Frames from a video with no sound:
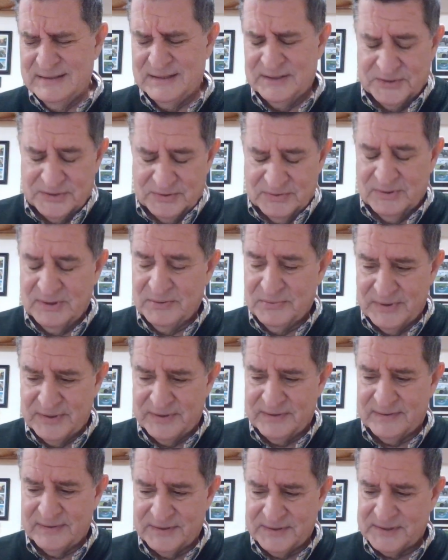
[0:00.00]
that you are
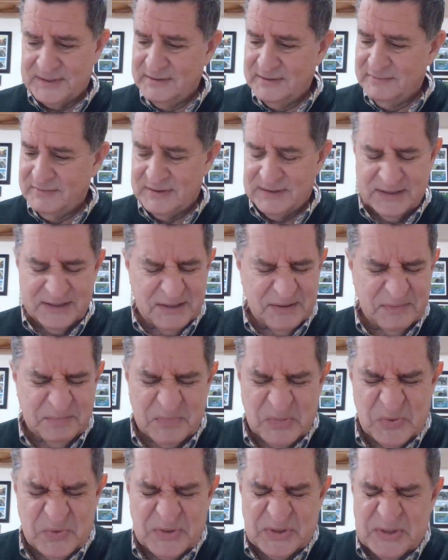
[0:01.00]
with us, even in the
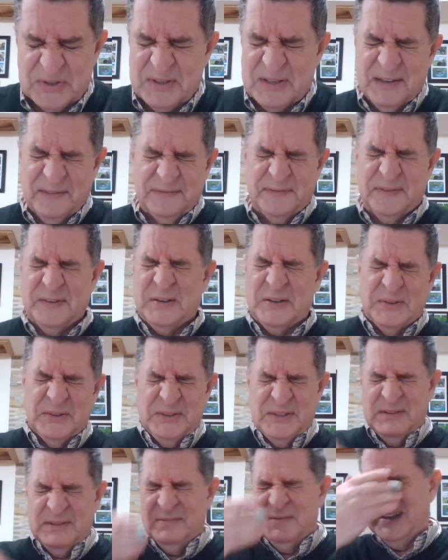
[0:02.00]
most
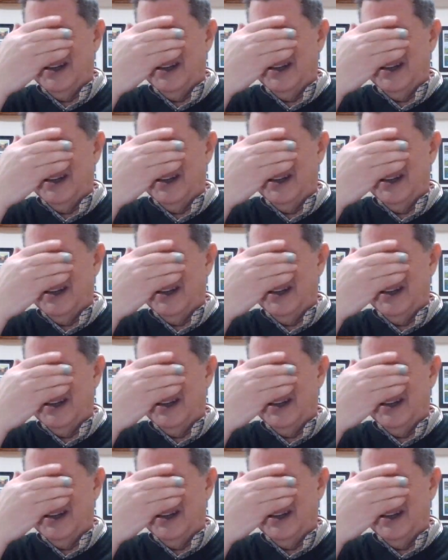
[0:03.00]
difficult